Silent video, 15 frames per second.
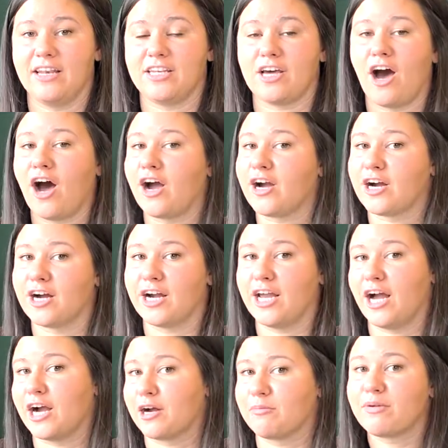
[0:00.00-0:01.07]
taught her
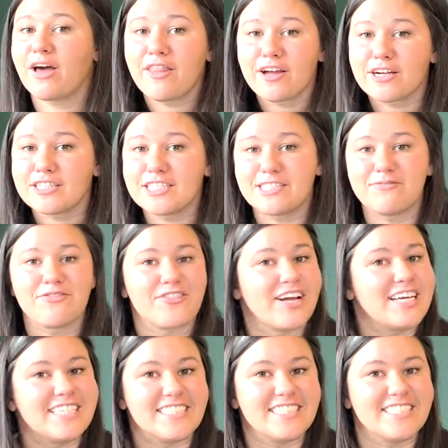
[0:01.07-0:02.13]
younger brother some
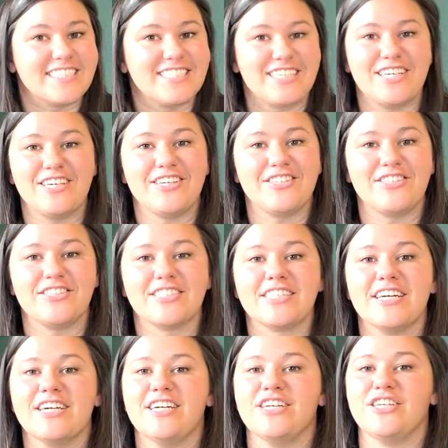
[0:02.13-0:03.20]
phrases to use.
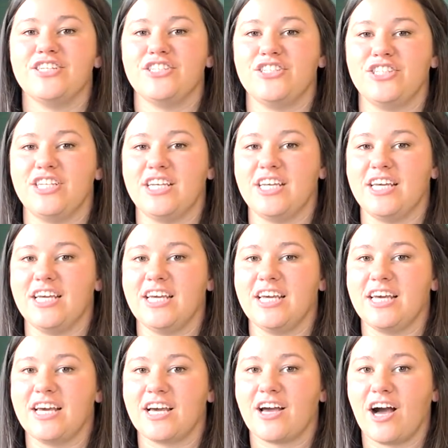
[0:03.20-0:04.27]

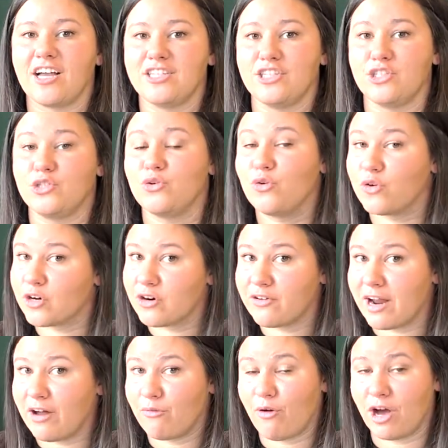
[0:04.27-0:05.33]
She got to tour
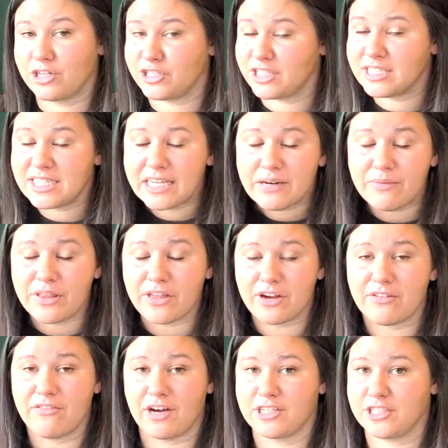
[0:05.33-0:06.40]
around Washington with her
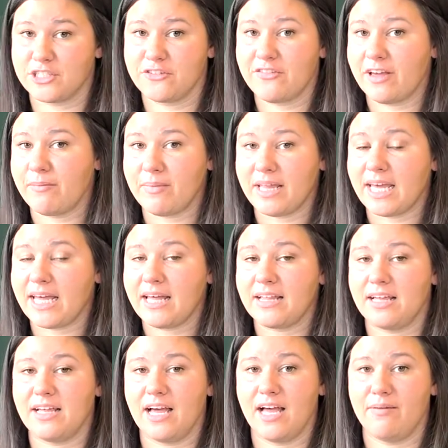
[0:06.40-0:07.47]
foster family
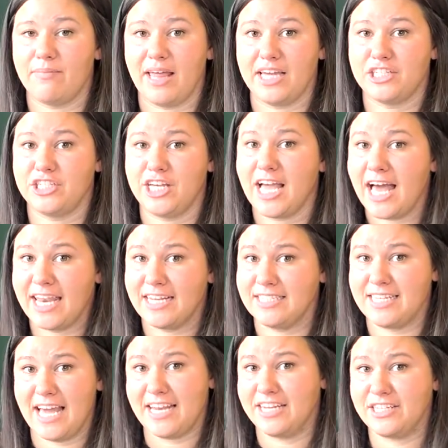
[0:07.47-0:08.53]
like she had
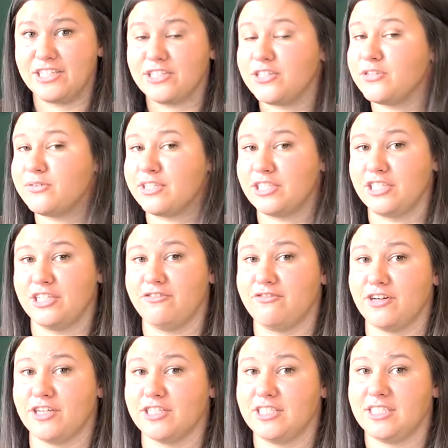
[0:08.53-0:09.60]
intended to when she
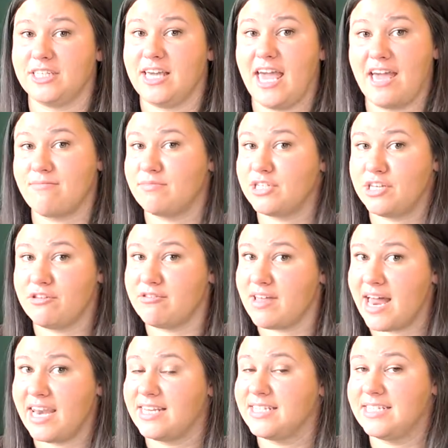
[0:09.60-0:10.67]
first came to the
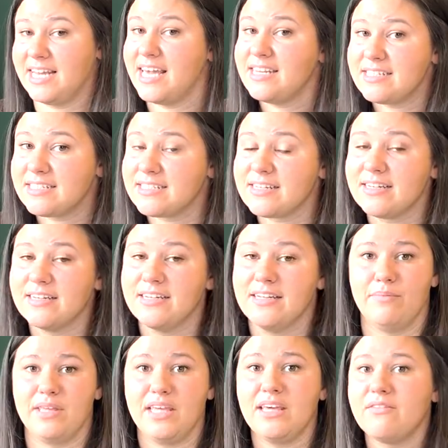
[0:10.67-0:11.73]
United States.
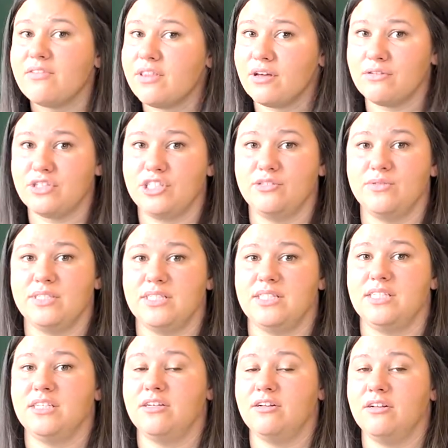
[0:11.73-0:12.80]
Even though she was
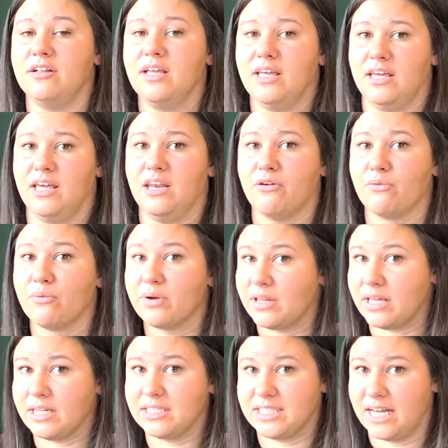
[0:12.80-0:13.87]
still in a
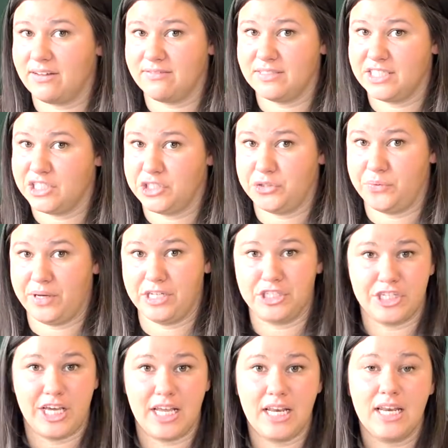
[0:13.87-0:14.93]
really tough
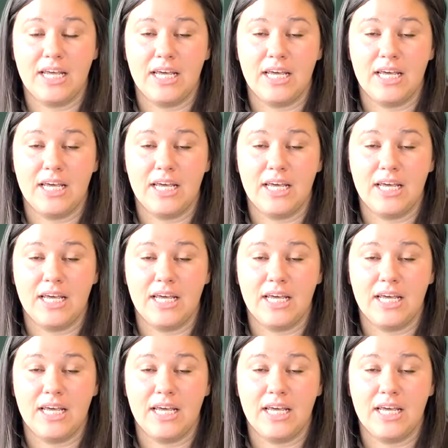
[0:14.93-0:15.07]
situation,